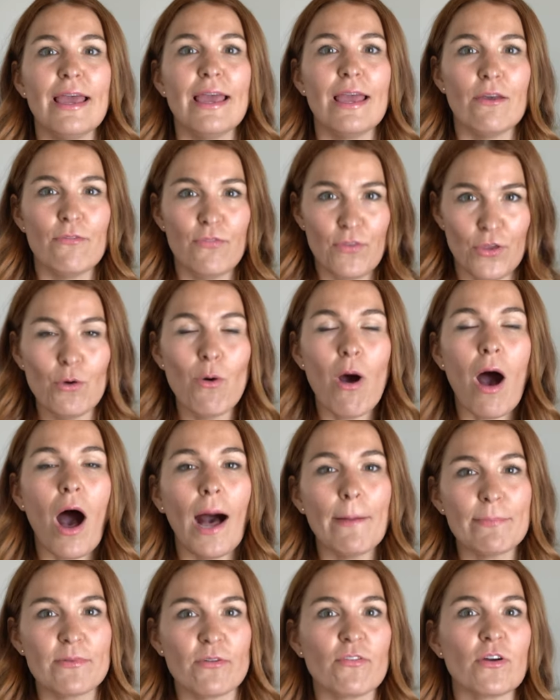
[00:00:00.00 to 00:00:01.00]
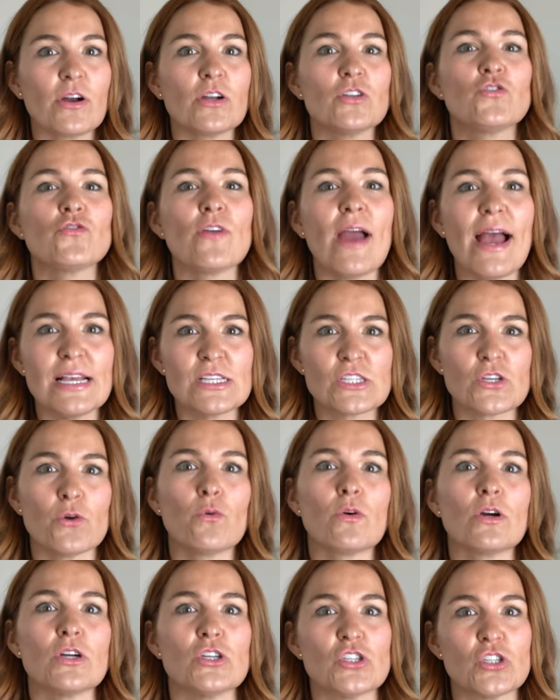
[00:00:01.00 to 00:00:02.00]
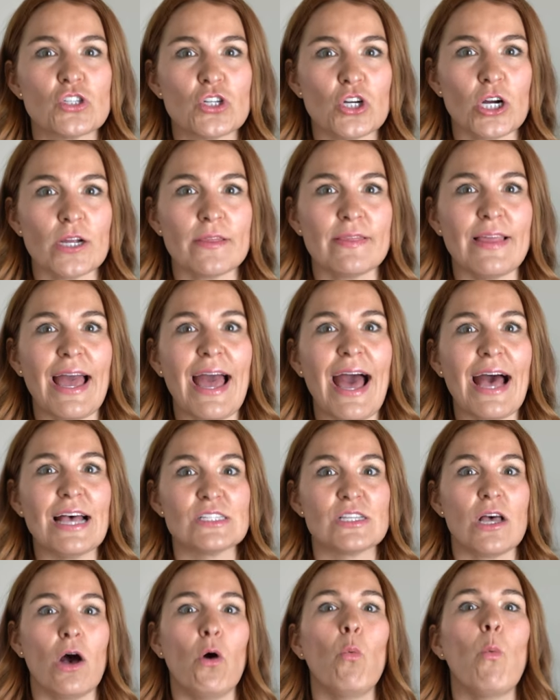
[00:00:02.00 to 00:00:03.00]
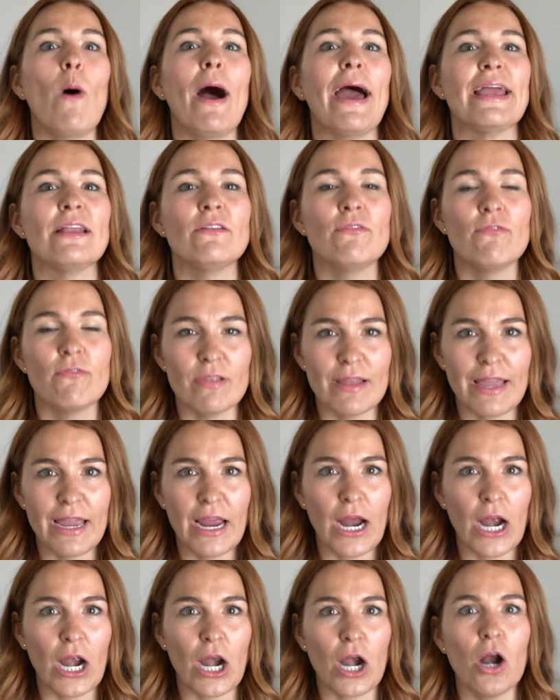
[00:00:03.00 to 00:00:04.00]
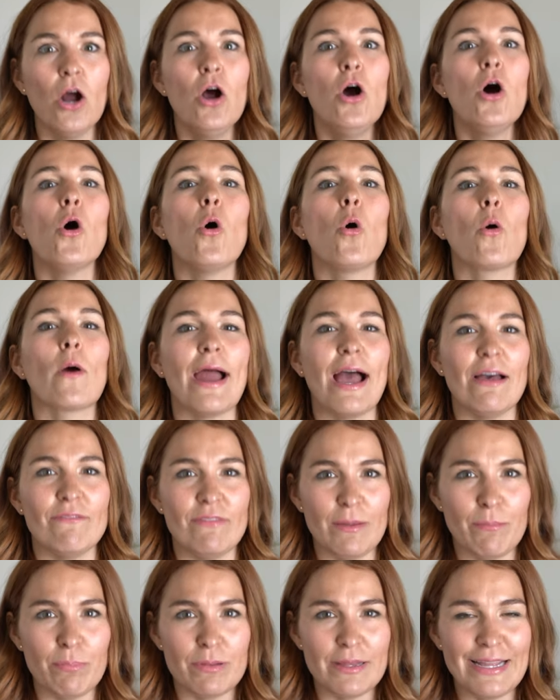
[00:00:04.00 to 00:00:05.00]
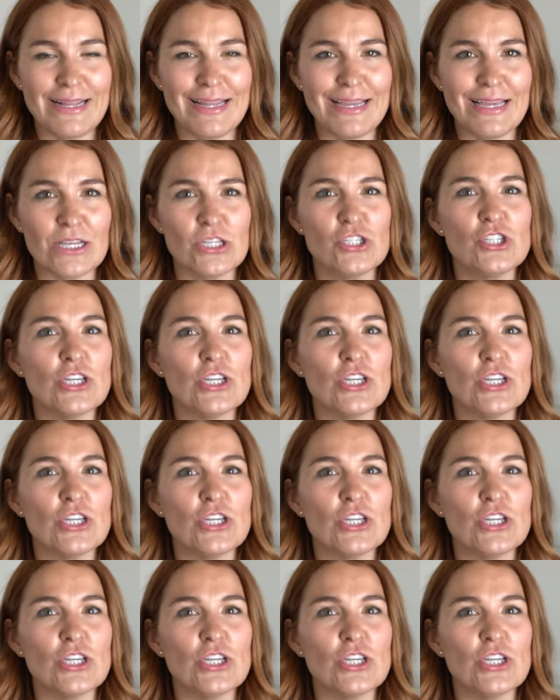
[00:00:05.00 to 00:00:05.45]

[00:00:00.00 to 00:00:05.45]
If you opt for a dress or a skirt that has a wide flare or heavy pleating,